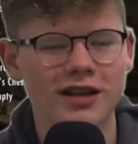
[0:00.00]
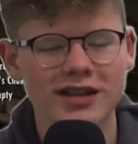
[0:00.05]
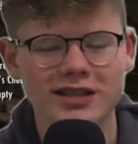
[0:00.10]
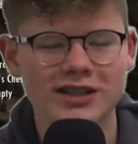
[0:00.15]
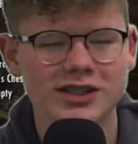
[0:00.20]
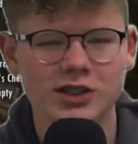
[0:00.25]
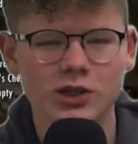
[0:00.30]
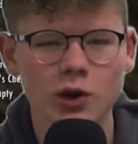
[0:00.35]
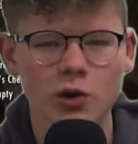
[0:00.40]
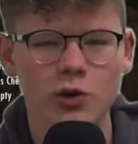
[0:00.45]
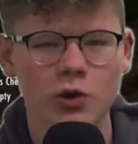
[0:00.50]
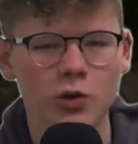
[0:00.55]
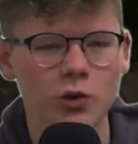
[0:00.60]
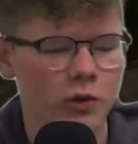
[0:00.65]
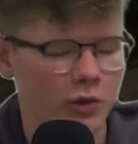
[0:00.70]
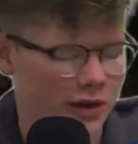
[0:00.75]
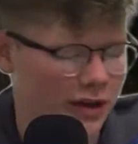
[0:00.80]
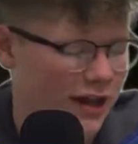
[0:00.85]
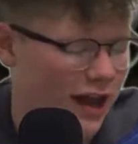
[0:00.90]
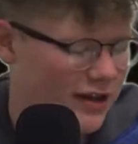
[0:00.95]
so
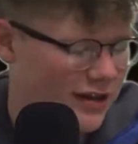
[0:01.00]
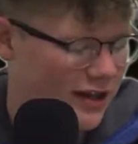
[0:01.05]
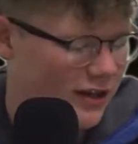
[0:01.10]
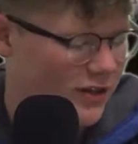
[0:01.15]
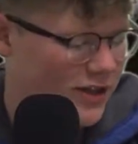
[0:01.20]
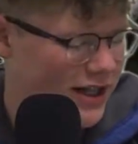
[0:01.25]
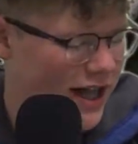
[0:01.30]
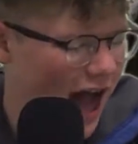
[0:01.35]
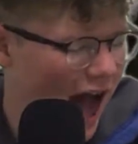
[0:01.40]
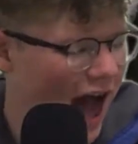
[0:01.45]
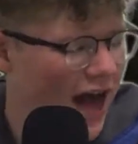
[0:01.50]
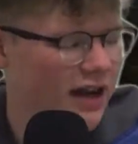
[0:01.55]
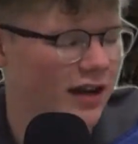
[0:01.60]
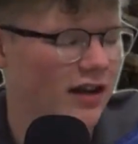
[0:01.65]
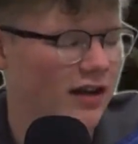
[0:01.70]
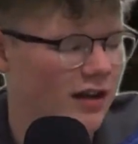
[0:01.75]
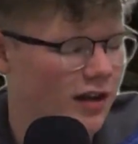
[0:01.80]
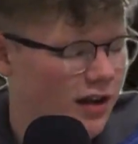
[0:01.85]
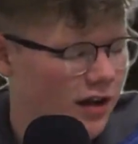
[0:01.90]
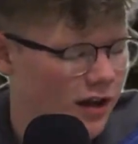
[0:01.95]
cool what that DLC
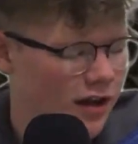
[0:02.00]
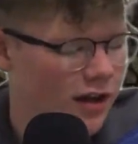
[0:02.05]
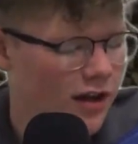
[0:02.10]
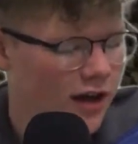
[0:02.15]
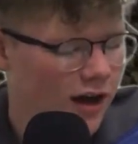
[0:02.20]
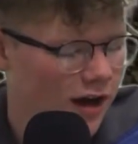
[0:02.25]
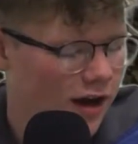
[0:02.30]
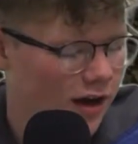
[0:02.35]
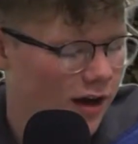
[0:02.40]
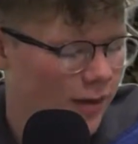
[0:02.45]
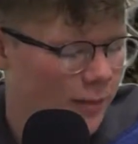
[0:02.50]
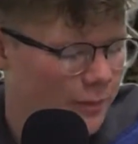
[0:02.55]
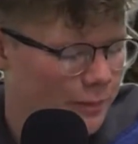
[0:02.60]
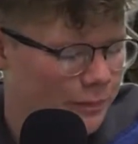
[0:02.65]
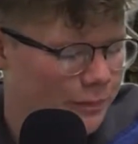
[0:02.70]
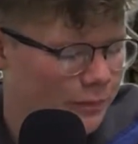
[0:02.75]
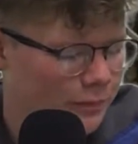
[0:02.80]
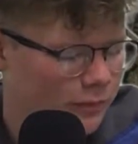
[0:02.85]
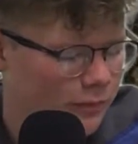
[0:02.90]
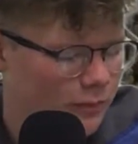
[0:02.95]
added.
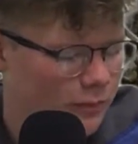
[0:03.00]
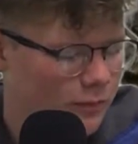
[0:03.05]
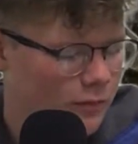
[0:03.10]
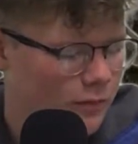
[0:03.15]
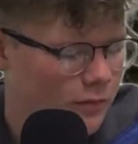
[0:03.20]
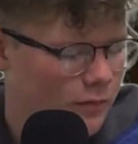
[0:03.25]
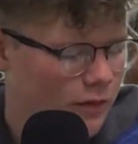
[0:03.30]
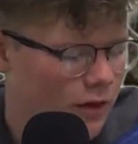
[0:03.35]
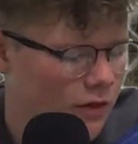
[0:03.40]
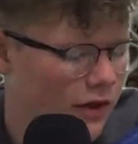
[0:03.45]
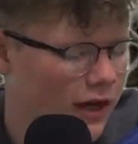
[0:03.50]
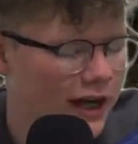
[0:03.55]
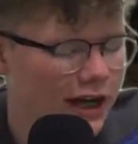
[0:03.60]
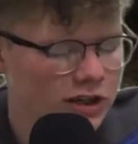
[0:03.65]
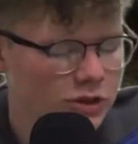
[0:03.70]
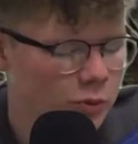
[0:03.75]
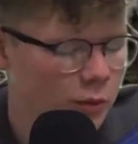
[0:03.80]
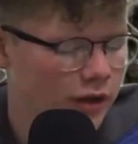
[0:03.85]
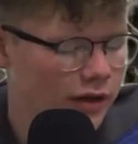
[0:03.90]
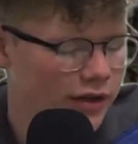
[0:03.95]
The
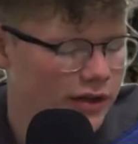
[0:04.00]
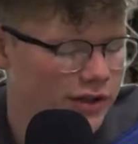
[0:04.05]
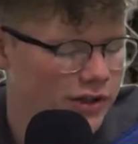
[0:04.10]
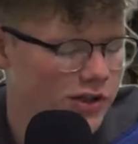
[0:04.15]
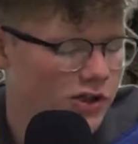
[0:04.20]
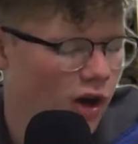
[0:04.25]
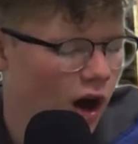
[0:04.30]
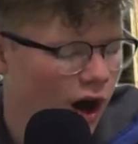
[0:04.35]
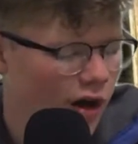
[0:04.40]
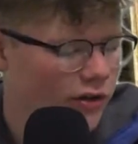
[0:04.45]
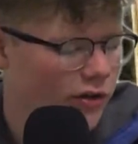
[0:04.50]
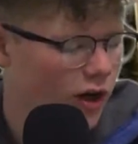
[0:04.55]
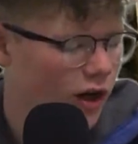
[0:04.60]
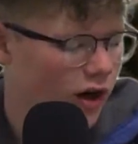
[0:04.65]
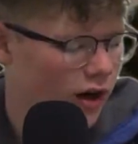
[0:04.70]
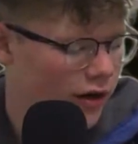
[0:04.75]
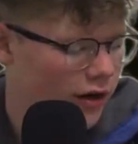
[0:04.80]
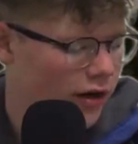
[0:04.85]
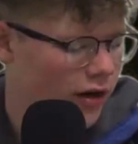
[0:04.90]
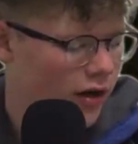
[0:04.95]
next one is
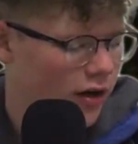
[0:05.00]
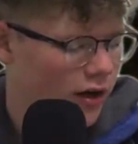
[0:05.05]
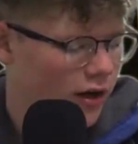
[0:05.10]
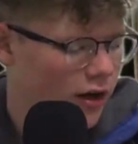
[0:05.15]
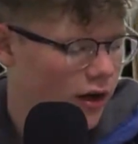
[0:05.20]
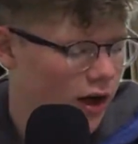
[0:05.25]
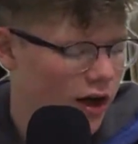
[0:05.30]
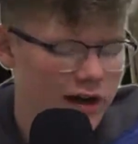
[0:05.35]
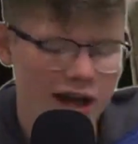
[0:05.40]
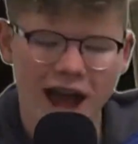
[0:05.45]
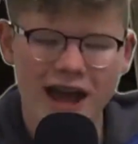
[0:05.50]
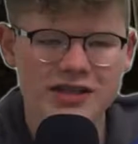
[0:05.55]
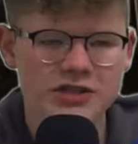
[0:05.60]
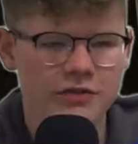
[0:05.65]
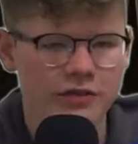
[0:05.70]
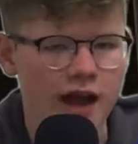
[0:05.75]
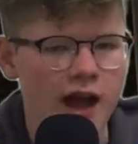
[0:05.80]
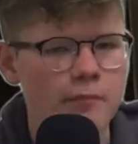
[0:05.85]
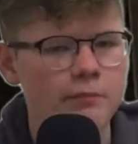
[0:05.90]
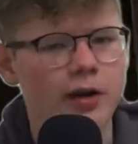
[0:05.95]
Dawnguard, and it adds
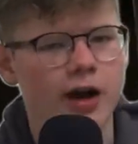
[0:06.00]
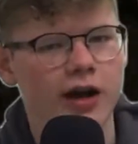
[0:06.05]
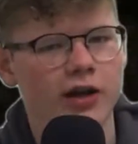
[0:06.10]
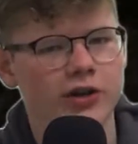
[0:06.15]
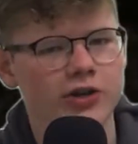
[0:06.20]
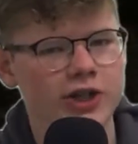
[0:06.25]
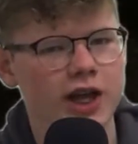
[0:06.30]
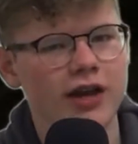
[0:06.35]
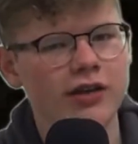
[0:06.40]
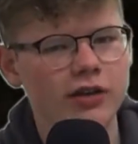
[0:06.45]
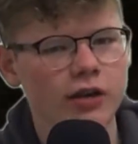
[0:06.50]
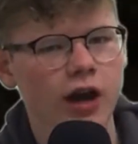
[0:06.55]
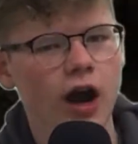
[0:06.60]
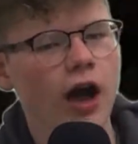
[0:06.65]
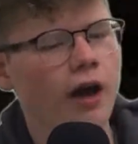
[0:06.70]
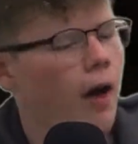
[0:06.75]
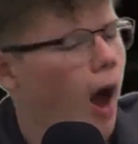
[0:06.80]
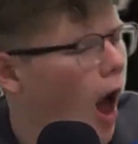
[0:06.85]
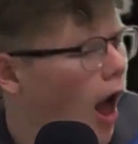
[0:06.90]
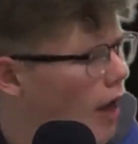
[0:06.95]
vampires. And
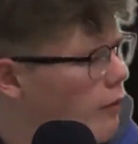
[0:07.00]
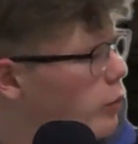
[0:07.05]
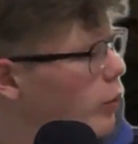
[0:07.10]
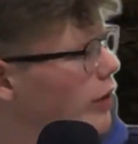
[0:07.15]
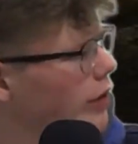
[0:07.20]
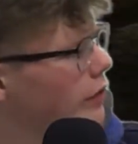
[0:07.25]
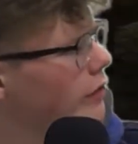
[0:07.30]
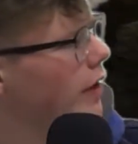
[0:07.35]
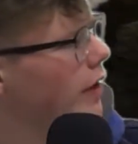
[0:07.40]
were there